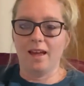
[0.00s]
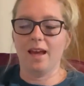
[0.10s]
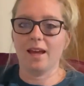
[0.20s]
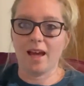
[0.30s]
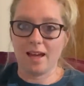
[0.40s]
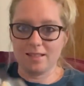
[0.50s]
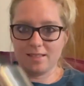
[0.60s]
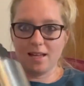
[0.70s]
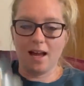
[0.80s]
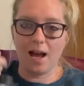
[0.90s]
Hey
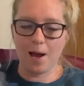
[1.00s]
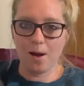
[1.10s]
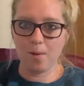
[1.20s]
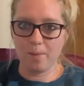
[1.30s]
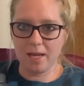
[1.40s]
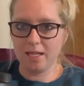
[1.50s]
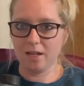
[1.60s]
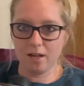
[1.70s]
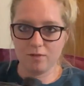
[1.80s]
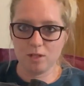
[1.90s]
guys, how many
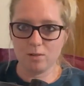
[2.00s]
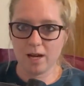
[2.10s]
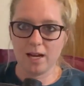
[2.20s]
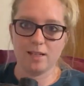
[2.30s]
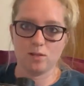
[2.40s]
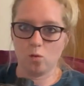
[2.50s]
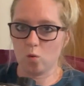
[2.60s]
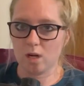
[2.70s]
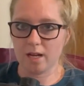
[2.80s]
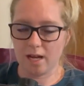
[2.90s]
of you guys
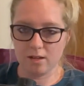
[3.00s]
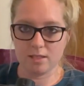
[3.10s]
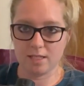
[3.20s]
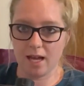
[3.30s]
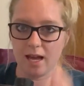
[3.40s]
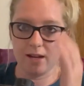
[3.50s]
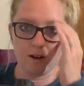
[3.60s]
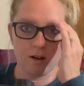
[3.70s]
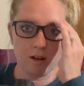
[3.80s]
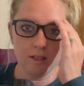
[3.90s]
work outside
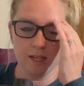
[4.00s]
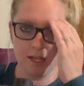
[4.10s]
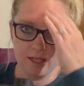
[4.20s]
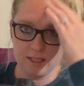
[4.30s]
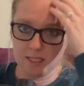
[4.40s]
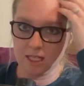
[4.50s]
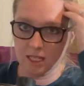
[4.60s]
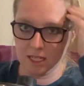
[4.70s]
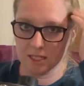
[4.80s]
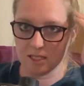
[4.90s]
all day in this
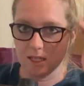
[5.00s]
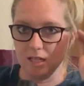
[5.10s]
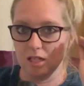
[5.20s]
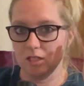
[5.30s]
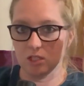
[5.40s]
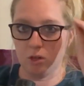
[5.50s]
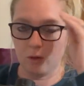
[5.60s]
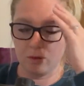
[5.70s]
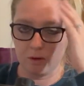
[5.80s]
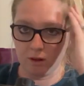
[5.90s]
heat? So
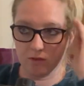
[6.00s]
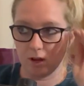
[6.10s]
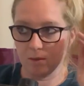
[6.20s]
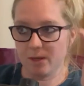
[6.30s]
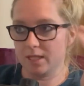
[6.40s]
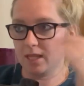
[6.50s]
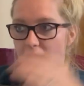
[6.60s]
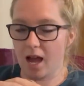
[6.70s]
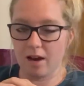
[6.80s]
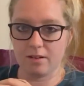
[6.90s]
where we're from, it is
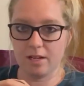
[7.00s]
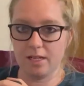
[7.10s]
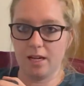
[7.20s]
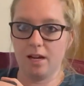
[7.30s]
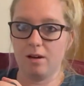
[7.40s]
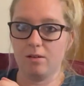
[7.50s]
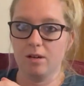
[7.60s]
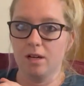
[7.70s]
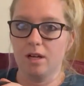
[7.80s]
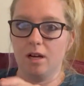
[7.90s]
hot right now.
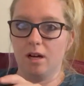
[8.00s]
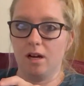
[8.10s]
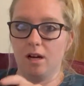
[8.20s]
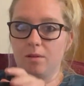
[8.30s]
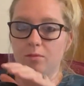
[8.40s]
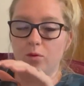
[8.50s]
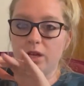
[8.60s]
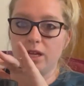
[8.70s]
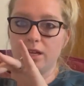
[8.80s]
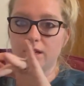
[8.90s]
Um,
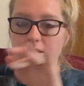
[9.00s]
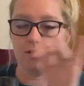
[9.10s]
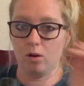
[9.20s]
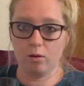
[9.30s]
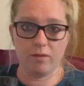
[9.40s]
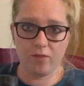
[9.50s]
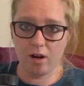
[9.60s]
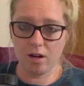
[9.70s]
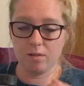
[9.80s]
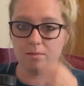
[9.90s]
we own a
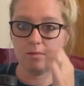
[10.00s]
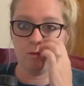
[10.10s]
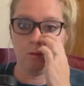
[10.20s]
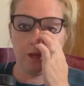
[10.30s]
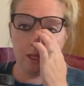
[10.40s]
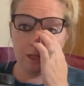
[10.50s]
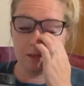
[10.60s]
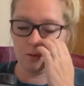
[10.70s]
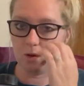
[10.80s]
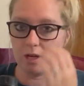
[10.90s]
farm, we
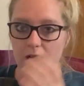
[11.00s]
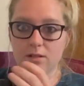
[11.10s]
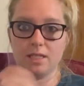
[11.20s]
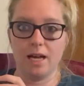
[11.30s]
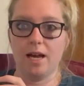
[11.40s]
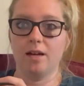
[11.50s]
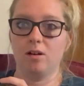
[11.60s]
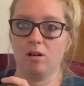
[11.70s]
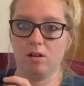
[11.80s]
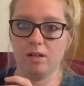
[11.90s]
work outside
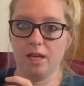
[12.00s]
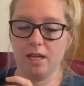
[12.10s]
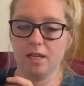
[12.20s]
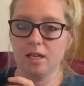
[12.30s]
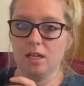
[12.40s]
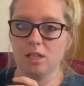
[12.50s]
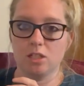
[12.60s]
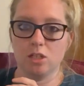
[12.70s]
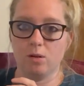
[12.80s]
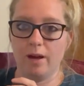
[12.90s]
all day.
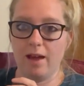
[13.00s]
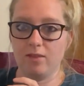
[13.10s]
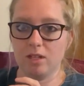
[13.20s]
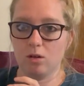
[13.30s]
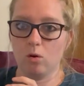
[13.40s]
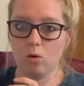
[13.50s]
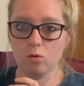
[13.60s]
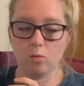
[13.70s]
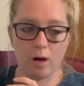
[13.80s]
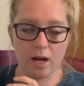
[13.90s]
So having
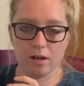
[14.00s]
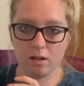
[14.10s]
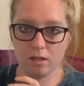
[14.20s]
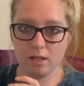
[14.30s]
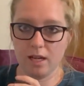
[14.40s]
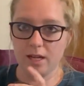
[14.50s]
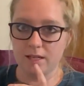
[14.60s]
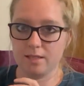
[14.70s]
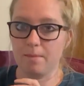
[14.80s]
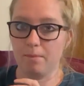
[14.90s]
cold water all day
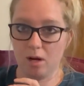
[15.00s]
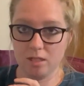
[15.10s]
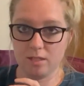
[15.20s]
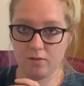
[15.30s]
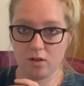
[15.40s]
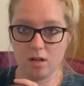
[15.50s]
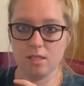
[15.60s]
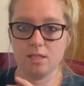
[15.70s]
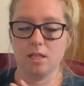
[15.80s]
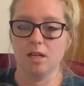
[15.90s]
is a must for
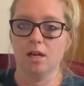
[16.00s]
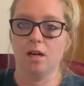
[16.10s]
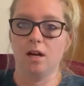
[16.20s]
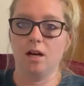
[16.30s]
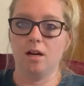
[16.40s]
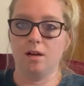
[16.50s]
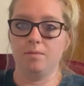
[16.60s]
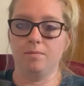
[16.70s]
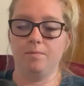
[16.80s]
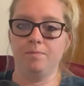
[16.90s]
us. Um,